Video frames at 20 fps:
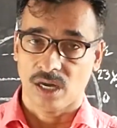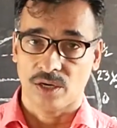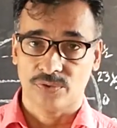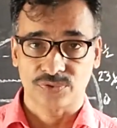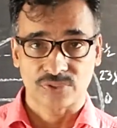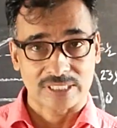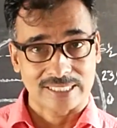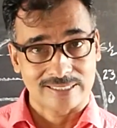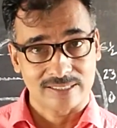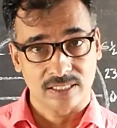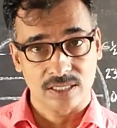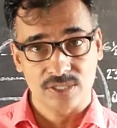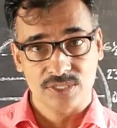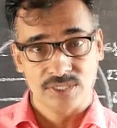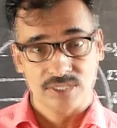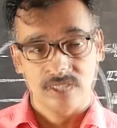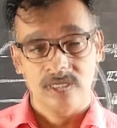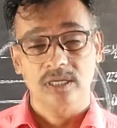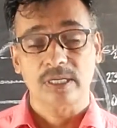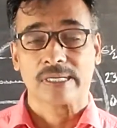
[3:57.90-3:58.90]
of the
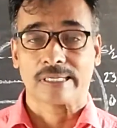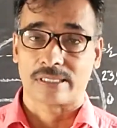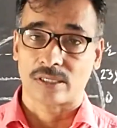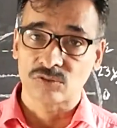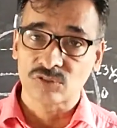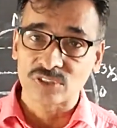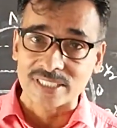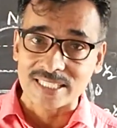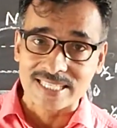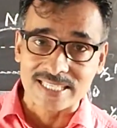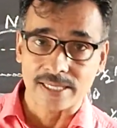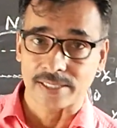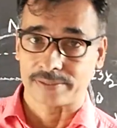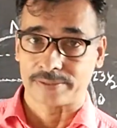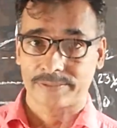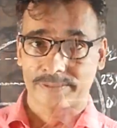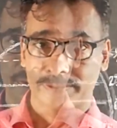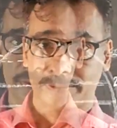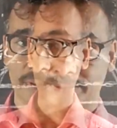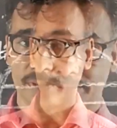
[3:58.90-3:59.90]
earth around the
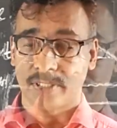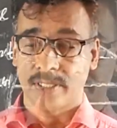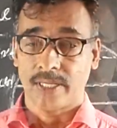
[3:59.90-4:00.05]
sun.